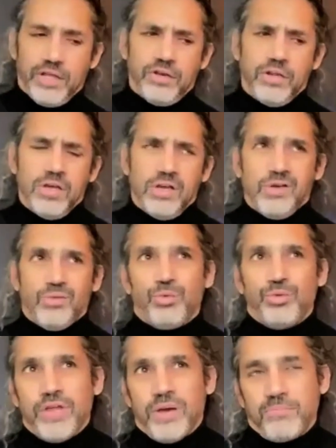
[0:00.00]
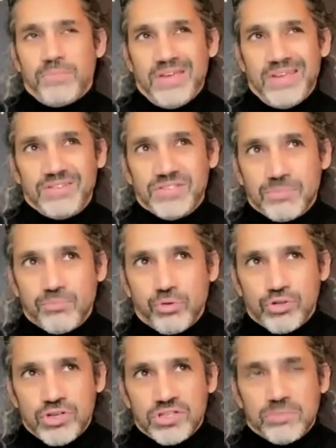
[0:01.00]
And would that mean some
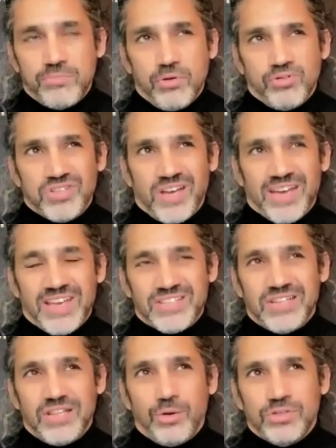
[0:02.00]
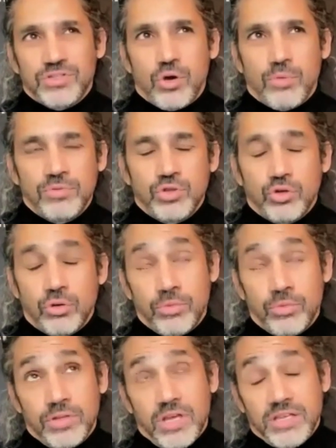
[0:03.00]
projects are built to, I guess, the lowest common
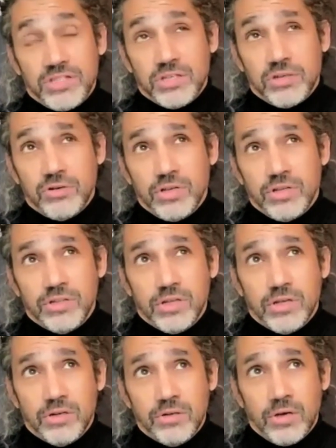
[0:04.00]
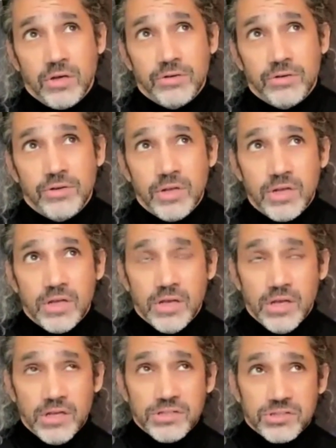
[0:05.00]
denominator and
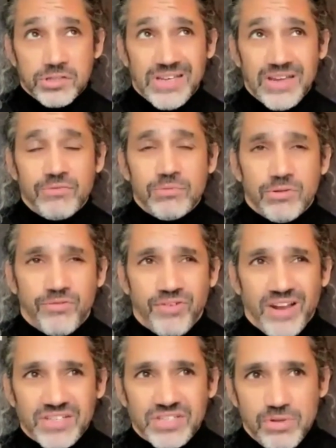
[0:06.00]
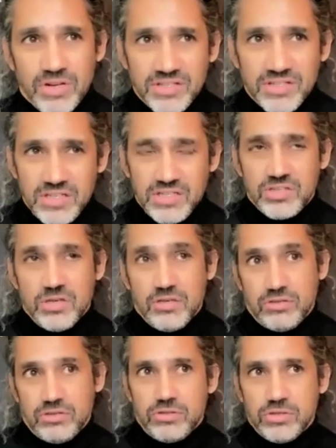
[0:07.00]
to give them the flexibility
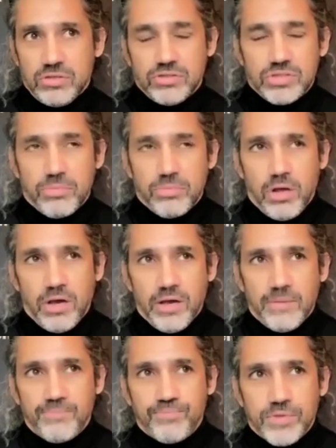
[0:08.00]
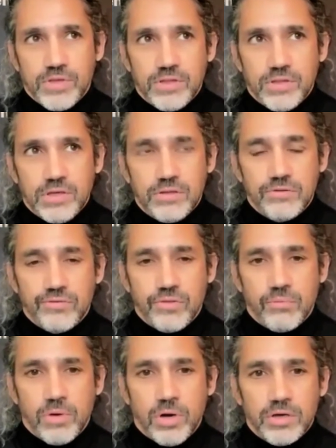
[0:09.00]
to supply either
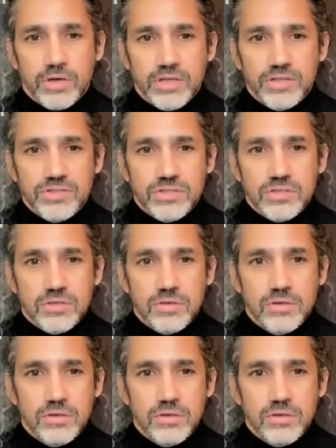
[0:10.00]
the markets?